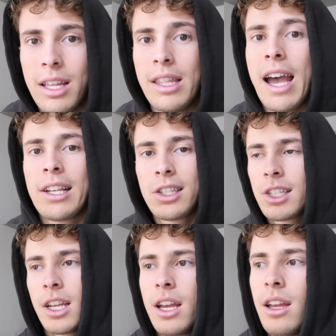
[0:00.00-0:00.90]
And
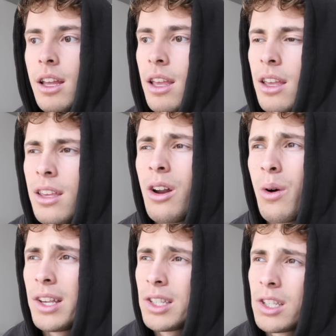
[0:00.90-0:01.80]
that's,
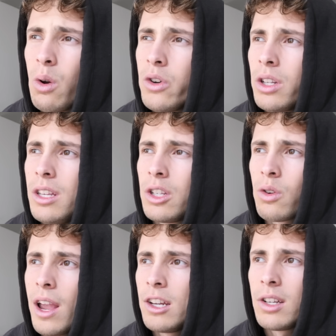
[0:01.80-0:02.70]
as socially
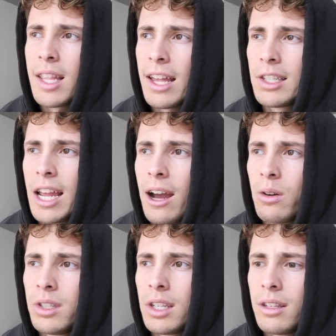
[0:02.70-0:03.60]
strange as that
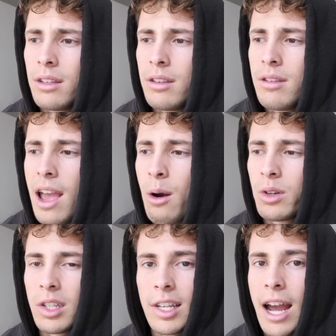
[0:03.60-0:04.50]
sounds in our
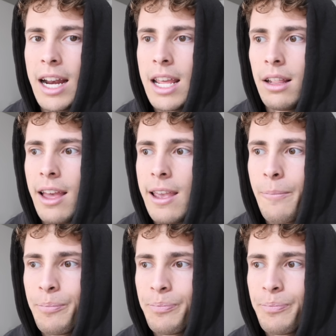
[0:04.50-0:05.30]
society, like